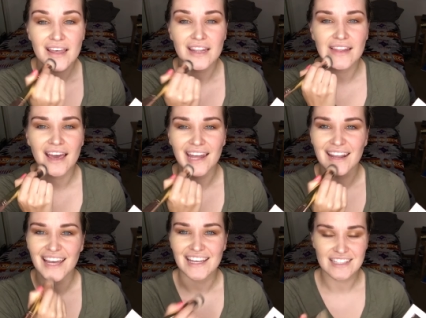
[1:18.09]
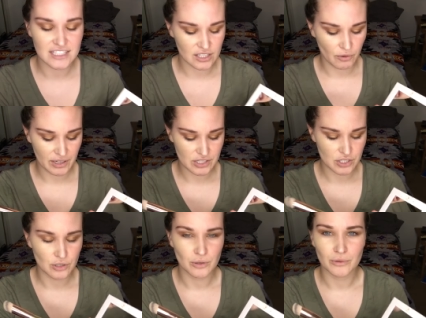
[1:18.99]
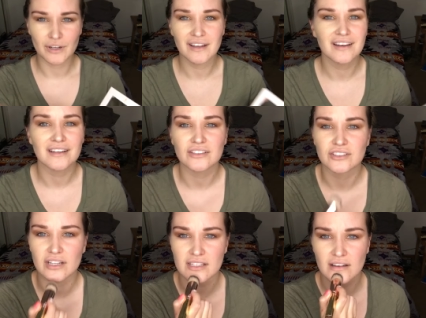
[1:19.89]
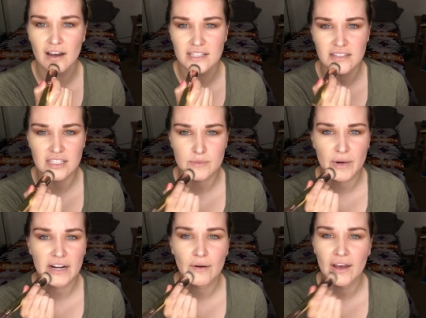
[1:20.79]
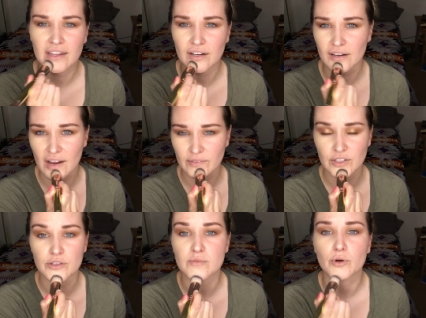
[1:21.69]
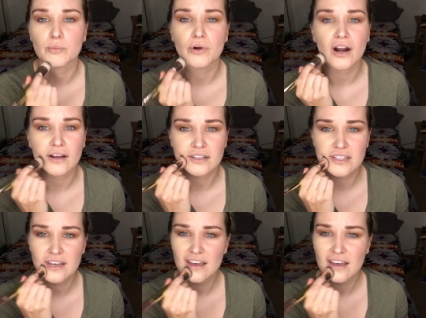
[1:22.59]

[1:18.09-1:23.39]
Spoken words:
then it's going to just cause it to spread out, and then you're going to have to use more product.